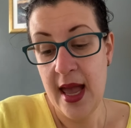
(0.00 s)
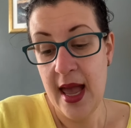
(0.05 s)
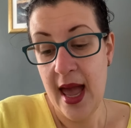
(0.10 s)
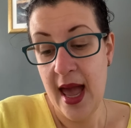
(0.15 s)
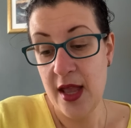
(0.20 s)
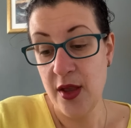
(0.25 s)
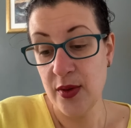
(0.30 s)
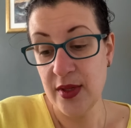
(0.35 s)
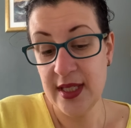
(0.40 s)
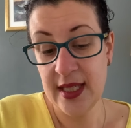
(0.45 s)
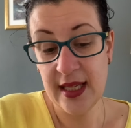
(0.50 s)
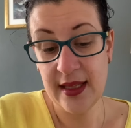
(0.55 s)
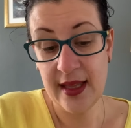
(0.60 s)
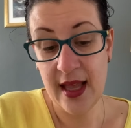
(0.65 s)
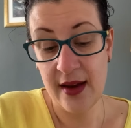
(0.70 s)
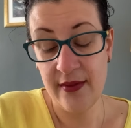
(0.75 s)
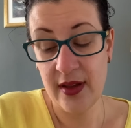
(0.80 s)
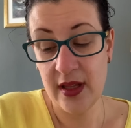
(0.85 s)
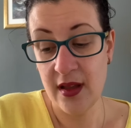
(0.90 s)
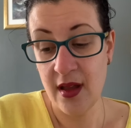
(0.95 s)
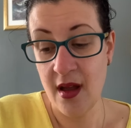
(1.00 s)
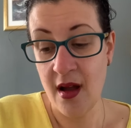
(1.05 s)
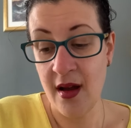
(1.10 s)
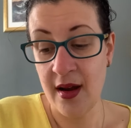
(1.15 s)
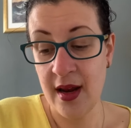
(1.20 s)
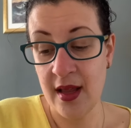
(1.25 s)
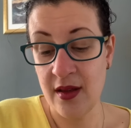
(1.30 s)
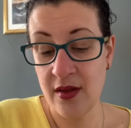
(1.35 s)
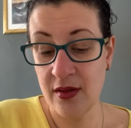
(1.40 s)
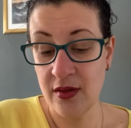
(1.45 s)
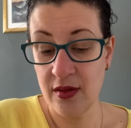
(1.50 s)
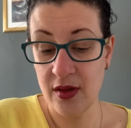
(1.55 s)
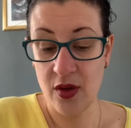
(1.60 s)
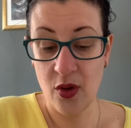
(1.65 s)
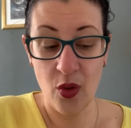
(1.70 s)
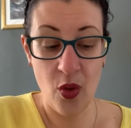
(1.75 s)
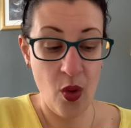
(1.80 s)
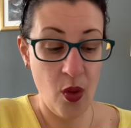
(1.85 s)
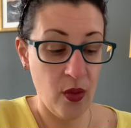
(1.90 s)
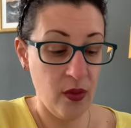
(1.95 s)
And you sit there with the yarn and you
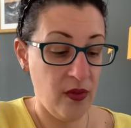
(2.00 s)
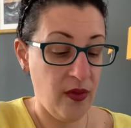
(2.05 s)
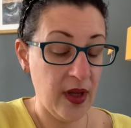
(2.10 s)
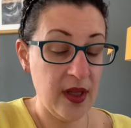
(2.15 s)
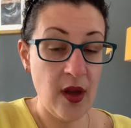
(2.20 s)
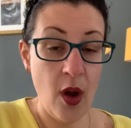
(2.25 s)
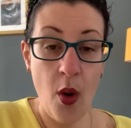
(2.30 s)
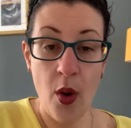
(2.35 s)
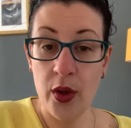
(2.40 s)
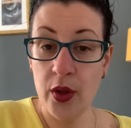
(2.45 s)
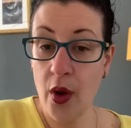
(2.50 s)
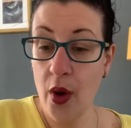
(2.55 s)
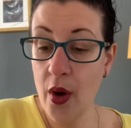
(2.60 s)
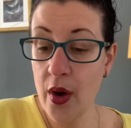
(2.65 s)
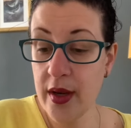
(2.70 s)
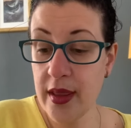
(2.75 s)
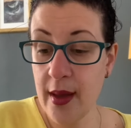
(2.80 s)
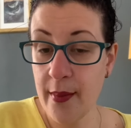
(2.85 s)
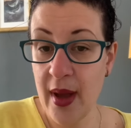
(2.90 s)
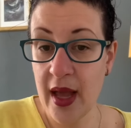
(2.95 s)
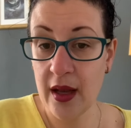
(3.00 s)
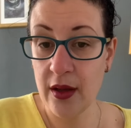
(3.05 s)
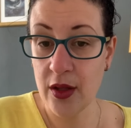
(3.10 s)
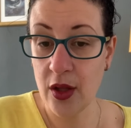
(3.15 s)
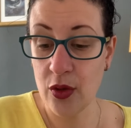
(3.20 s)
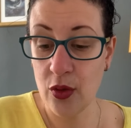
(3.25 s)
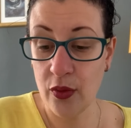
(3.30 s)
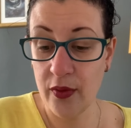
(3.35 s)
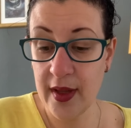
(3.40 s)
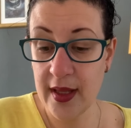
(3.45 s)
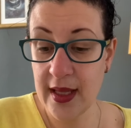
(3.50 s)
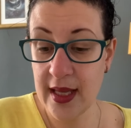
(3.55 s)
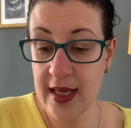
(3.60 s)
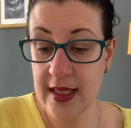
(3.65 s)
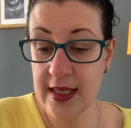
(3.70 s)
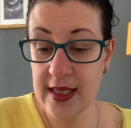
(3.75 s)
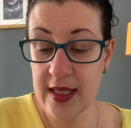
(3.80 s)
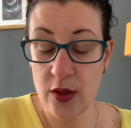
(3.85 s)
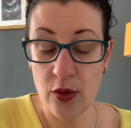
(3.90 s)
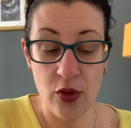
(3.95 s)
go, what on earth am I going to do with
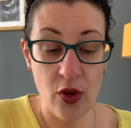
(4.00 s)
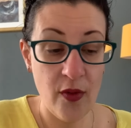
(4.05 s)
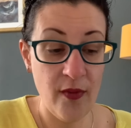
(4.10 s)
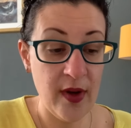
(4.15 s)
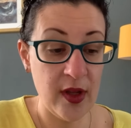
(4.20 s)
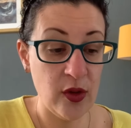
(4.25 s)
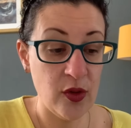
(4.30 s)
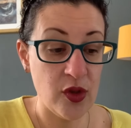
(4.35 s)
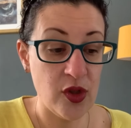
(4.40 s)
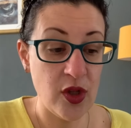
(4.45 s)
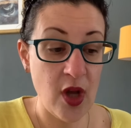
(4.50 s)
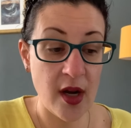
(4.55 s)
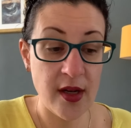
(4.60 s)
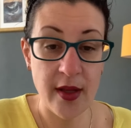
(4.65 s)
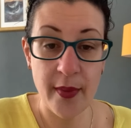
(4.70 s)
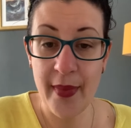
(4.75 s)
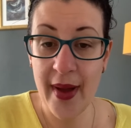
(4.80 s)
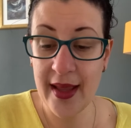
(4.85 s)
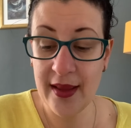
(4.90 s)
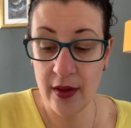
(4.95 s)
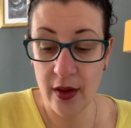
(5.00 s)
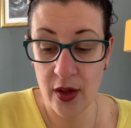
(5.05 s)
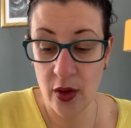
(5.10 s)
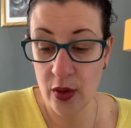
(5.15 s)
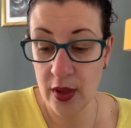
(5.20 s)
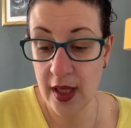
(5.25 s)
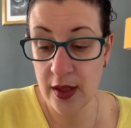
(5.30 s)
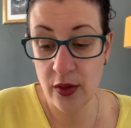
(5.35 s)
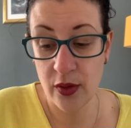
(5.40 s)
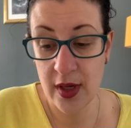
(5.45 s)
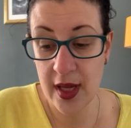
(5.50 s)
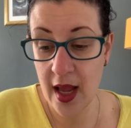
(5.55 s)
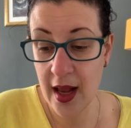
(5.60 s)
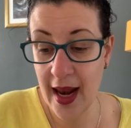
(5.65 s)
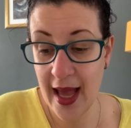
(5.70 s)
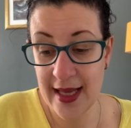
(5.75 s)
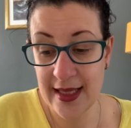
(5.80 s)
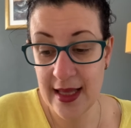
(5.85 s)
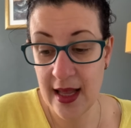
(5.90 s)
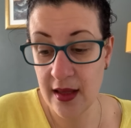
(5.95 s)
this? You don't want to start a pattern only to
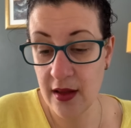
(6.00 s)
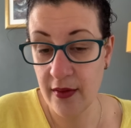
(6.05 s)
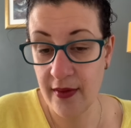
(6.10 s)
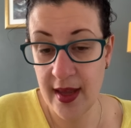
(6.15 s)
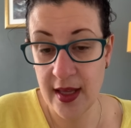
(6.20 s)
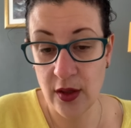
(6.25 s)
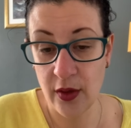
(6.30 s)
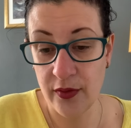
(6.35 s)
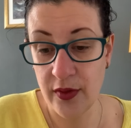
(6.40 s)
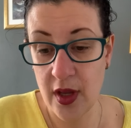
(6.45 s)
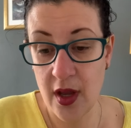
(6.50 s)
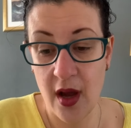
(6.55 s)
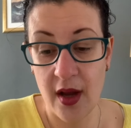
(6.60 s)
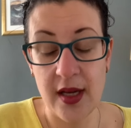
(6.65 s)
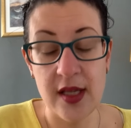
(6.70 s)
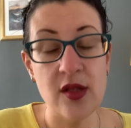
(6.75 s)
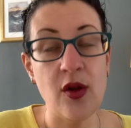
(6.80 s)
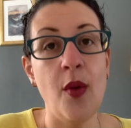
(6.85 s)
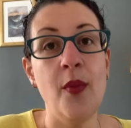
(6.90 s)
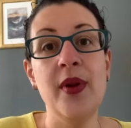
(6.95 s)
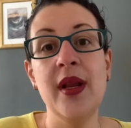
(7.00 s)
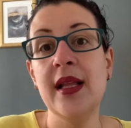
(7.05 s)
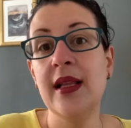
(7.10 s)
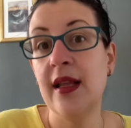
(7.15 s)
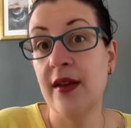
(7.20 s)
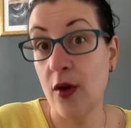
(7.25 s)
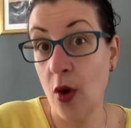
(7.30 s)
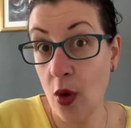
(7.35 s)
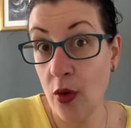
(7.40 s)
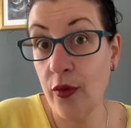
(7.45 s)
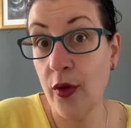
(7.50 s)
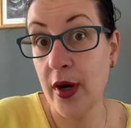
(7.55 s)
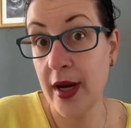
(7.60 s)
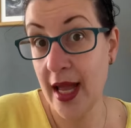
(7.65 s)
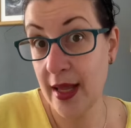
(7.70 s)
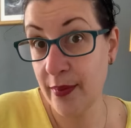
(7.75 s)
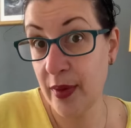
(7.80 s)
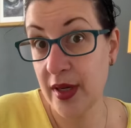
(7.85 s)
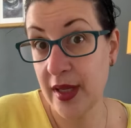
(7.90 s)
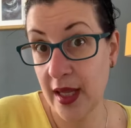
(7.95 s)
realize that the weight of the yarn is completely wrong for
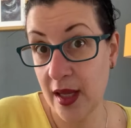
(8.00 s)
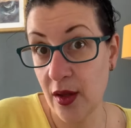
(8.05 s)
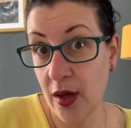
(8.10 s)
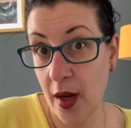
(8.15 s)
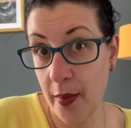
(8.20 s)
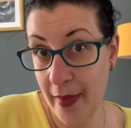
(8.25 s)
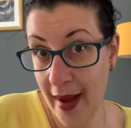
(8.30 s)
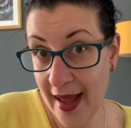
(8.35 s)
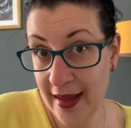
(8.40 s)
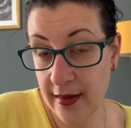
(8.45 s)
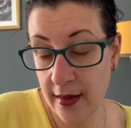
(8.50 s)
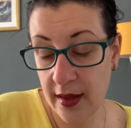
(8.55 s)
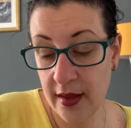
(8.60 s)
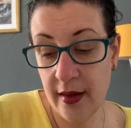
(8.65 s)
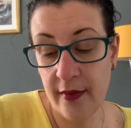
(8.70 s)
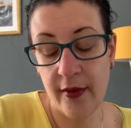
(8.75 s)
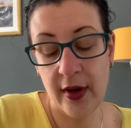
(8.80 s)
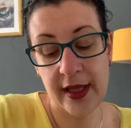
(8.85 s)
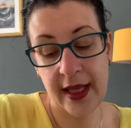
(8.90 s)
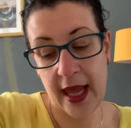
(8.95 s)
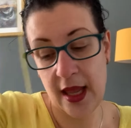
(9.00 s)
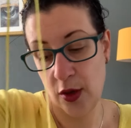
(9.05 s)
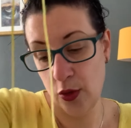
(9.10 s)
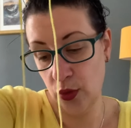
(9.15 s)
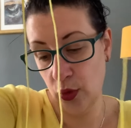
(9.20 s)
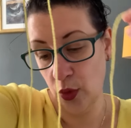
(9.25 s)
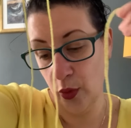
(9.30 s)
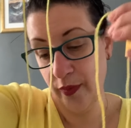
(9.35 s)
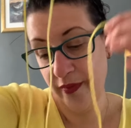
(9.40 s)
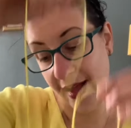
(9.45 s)
that particular pattern. What can you do?